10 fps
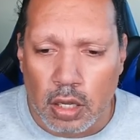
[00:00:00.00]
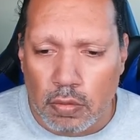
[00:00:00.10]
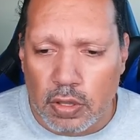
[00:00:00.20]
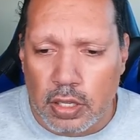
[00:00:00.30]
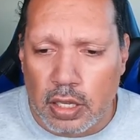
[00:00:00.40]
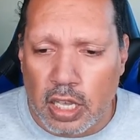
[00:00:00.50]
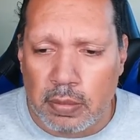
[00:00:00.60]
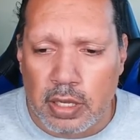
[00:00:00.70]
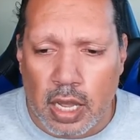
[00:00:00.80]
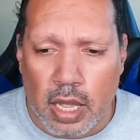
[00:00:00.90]
With the
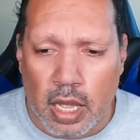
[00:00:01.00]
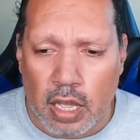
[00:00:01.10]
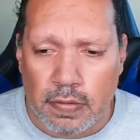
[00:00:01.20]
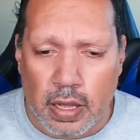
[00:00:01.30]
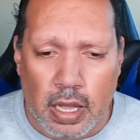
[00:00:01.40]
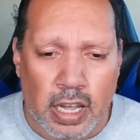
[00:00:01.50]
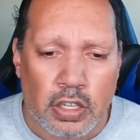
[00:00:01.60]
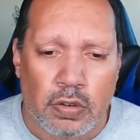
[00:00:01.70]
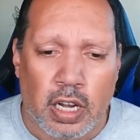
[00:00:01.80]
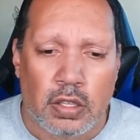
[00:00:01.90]
games I have, I
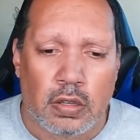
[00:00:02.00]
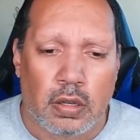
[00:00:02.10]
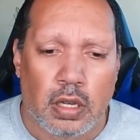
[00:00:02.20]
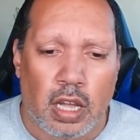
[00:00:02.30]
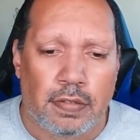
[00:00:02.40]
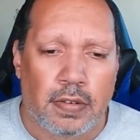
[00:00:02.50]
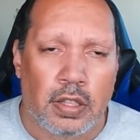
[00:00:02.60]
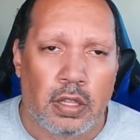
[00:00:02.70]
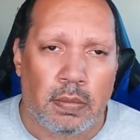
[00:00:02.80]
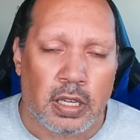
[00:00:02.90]
try to have
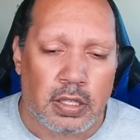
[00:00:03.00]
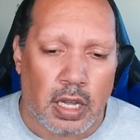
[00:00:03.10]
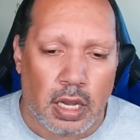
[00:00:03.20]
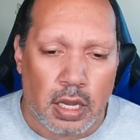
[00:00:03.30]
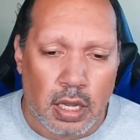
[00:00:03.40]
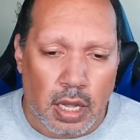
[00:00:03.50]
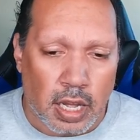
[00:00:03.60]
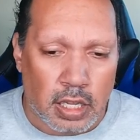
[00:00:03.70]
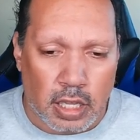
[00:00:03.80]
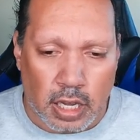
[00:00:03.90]
fun the best
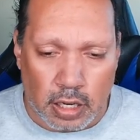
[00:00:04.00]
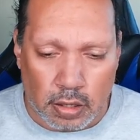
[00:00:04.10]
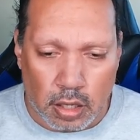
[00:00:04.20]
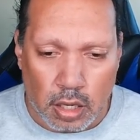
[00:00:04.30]
I can.